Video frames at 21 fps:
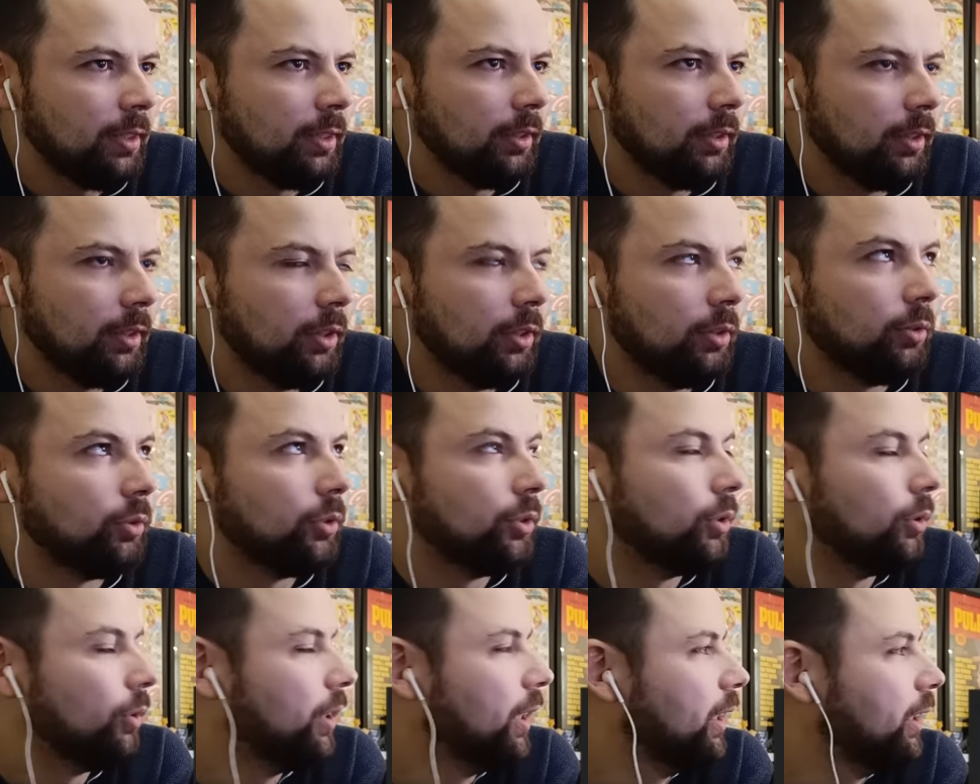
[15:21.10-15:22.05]
Oh,
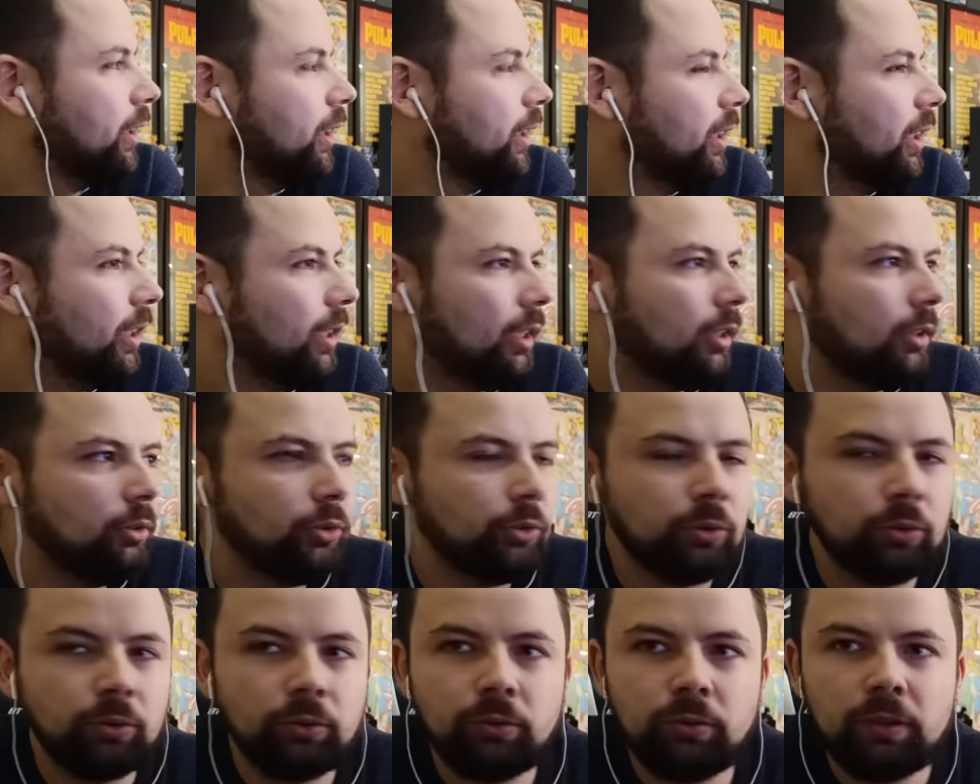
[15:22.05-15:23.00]
so they can
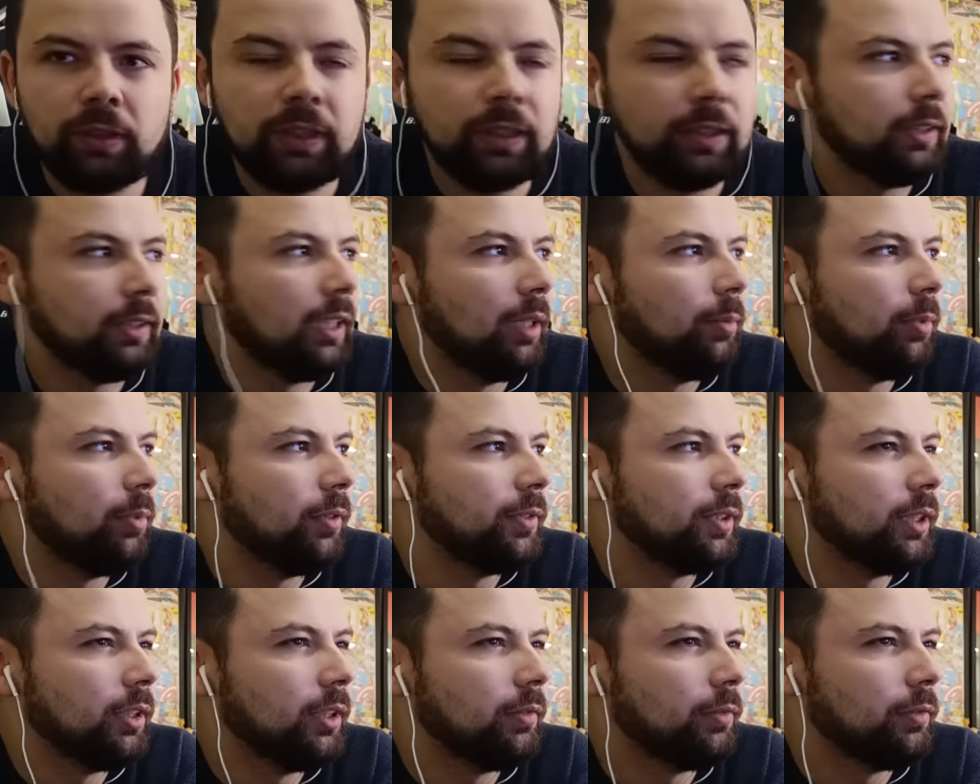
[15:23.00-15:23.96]
also do this type of
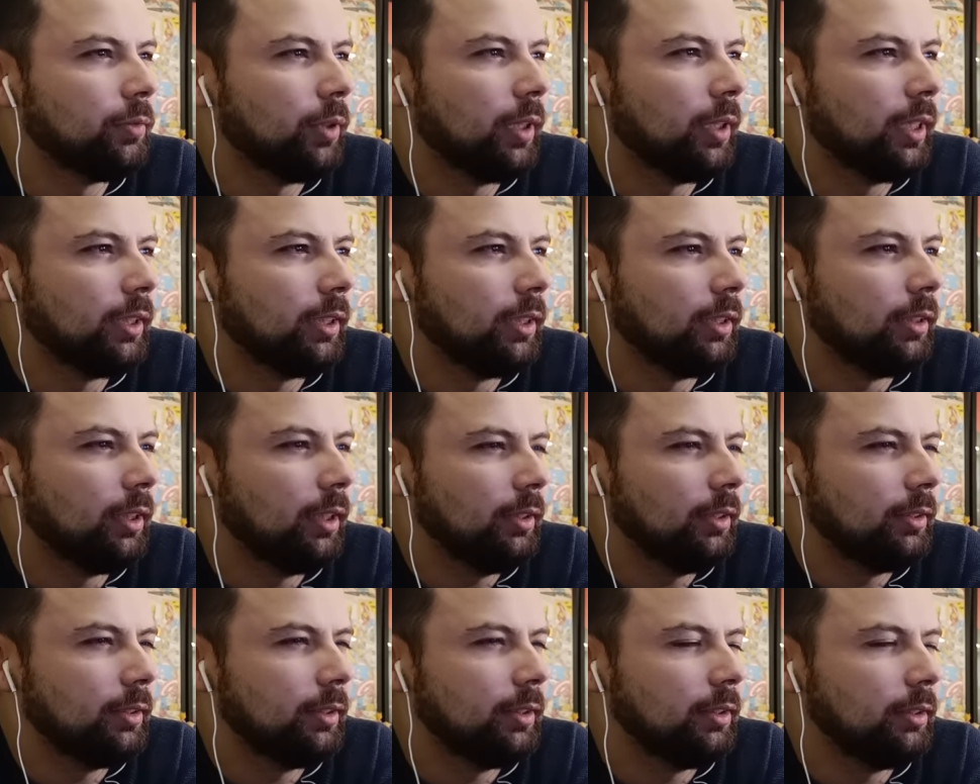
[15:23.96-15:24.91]
stuff, right,
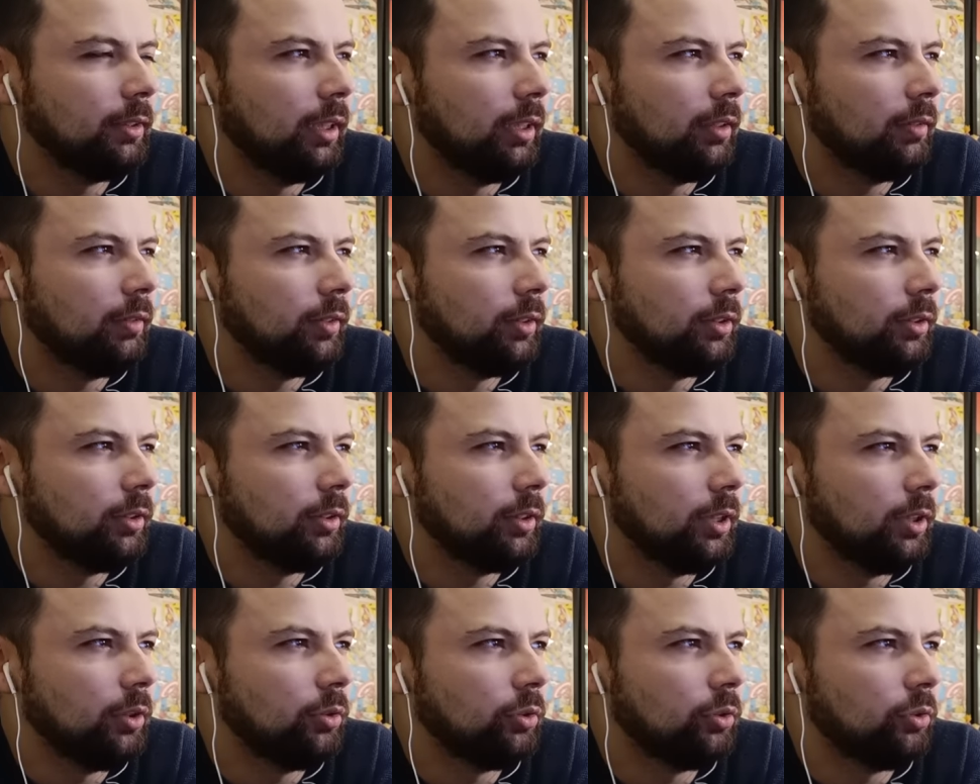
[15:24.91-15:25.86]
and still have in
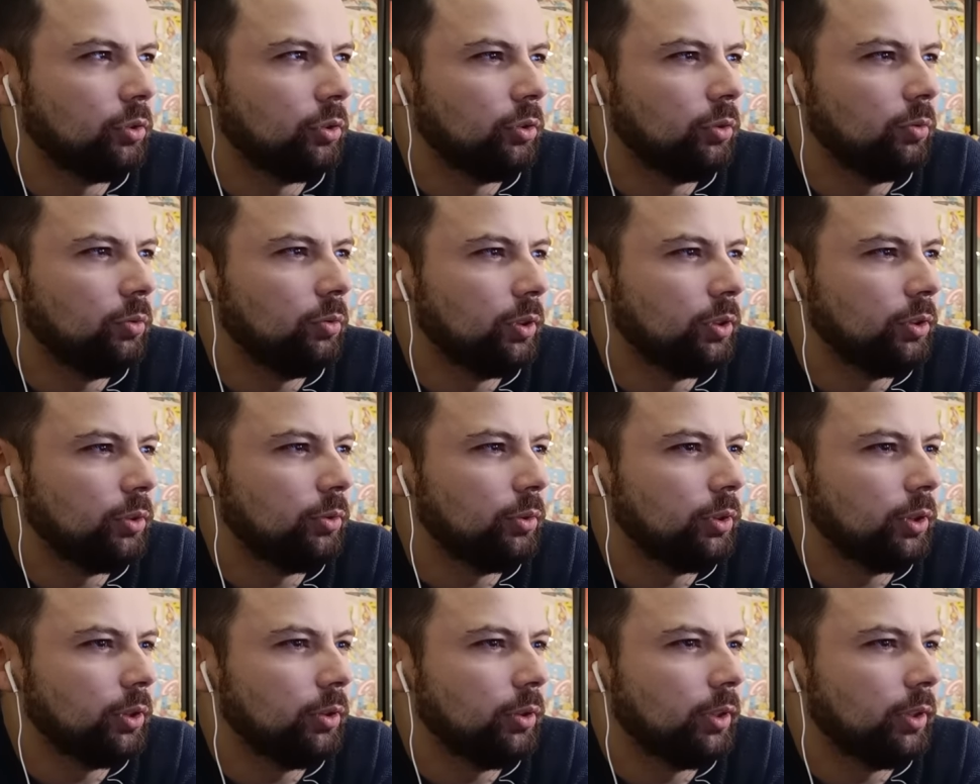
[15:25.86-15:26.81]
control what's
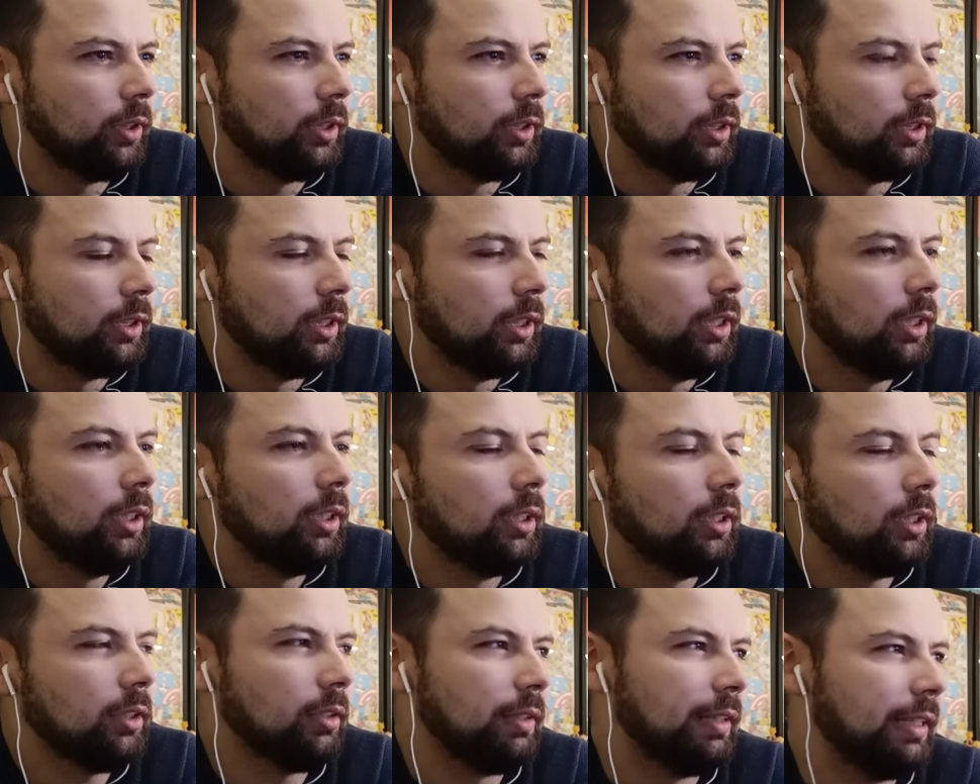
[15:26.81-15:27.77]
going on.
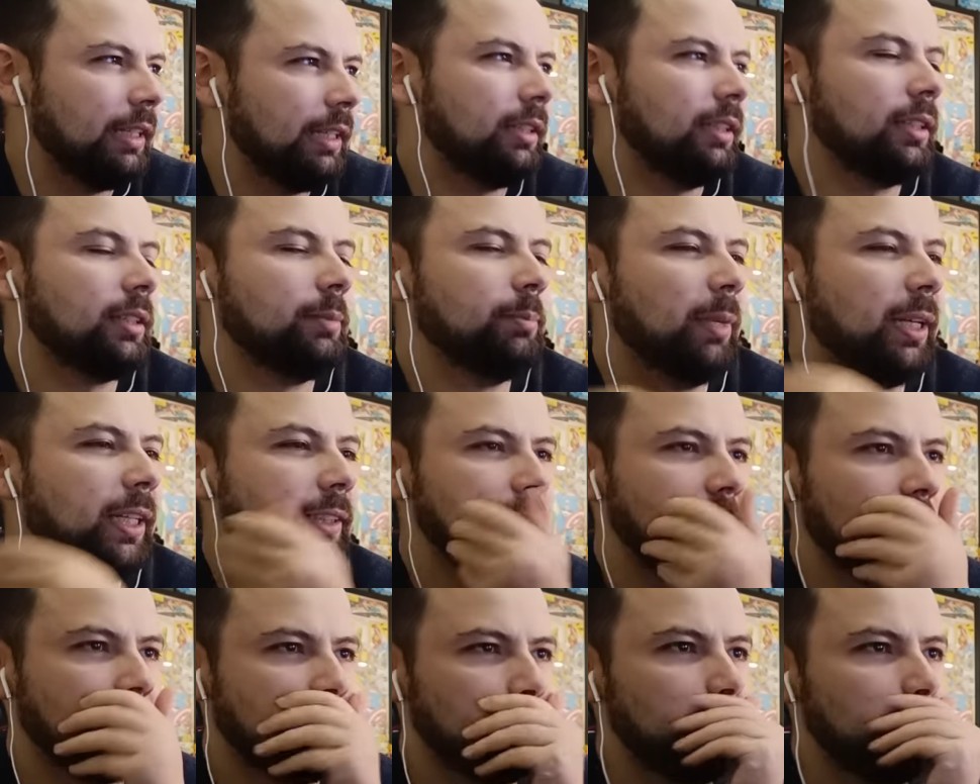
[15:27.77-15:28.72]
Okay, that makes
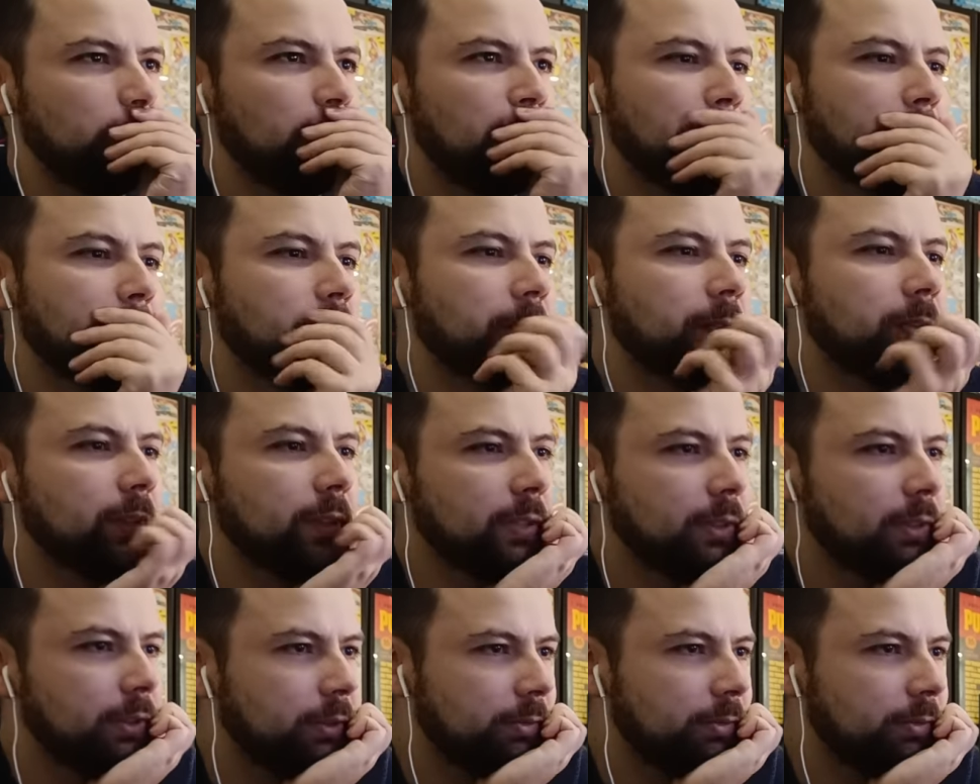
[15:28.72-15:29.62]
actually a lot of sense.